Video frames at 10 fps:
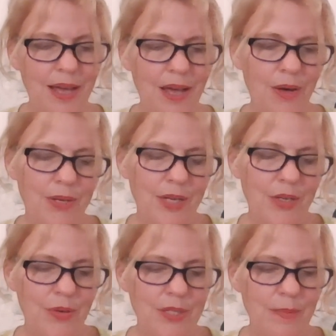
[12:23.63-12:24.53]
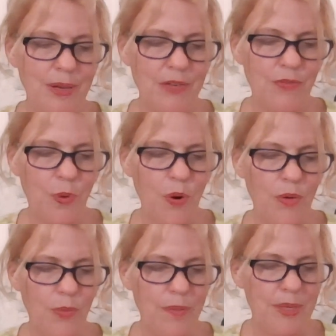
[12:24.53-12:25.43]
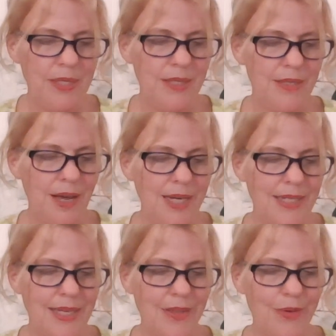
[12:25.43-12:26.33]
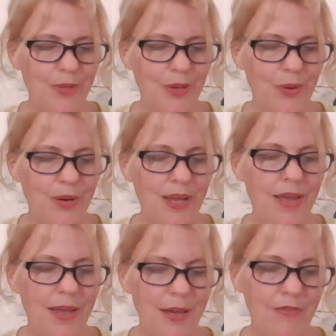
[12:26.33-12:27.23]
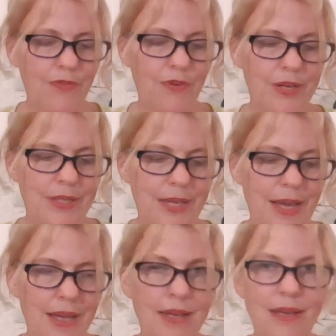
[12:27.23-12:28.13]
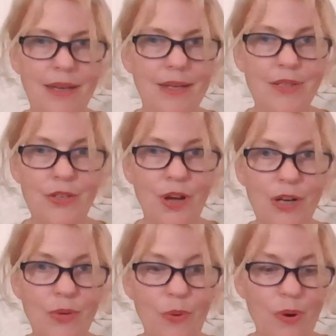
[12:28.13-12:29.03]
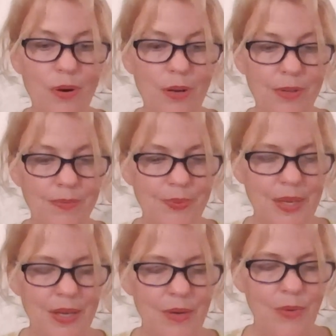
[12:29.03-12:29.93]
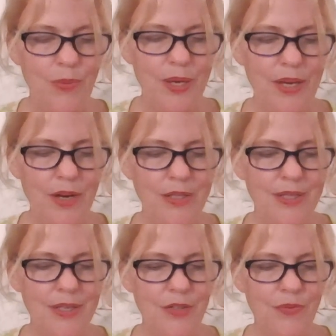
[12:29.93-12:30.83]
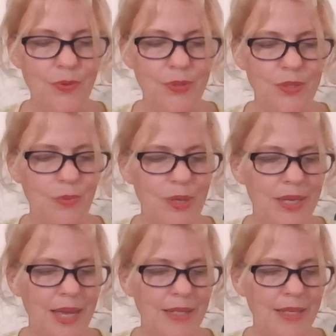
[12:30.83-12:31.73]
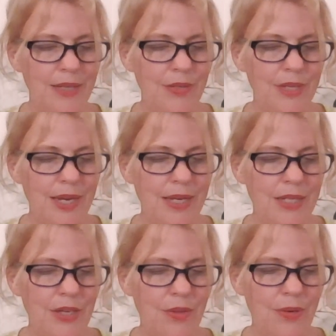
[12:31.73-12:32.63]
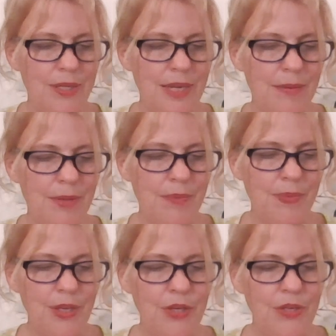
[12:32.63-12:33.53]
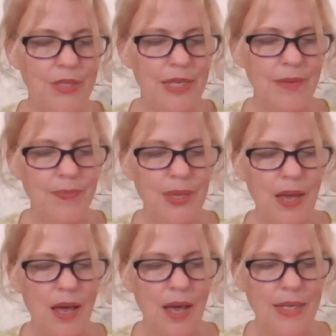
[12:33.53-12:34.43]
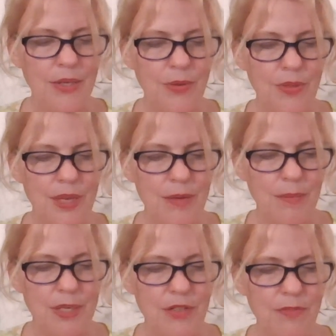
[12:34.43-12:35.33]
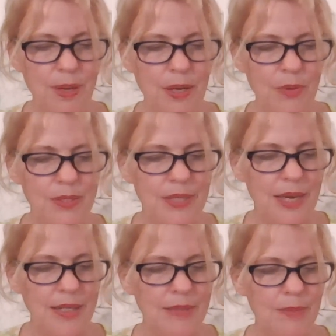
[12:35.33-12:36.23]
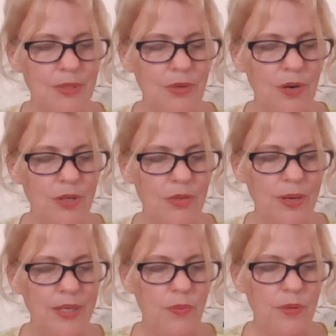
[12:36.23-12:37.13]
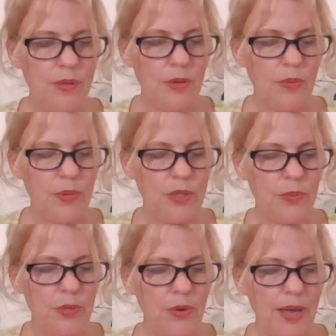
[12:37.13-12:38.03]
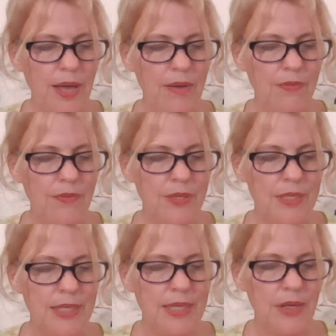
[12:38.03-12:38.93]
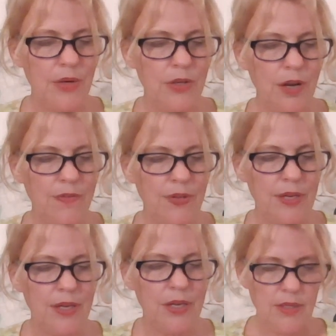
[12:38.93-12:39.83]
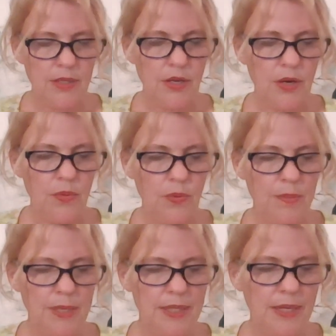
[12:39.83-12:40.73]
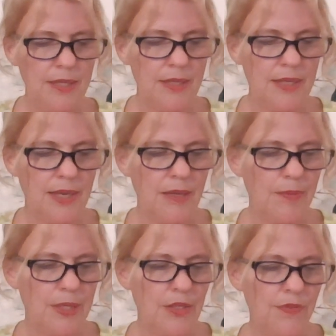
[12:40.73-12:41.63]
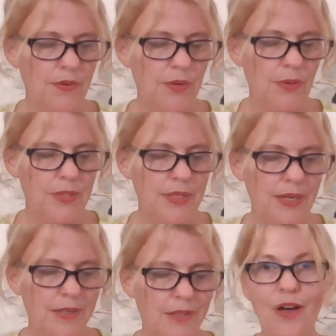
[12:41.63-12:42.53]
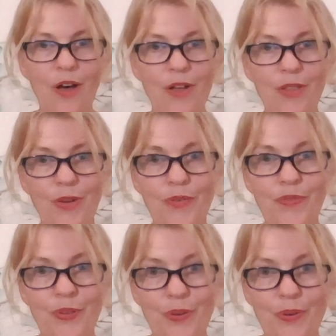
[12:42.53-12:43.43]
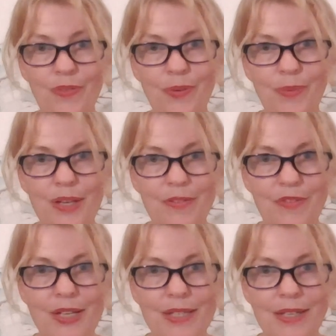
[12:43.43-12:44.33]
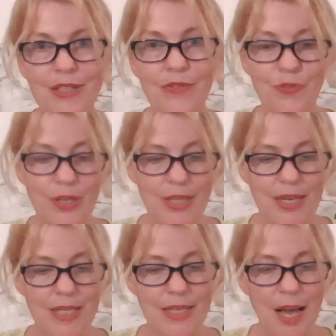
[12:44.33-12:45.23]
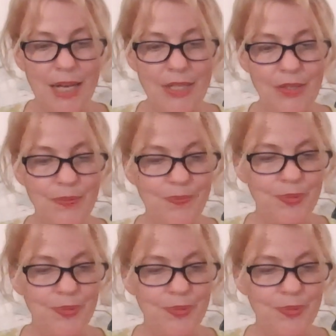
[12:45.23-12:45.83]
How can you expect four women to dine together alone every day and not quarrel? We are such fools. We can't entertain each other at table. You see, I don't think much of my own sex, Mr. Hartright. Which will you have, tea or coffee? No woman does think much of her own sex, although few of them confess it as freely as I do."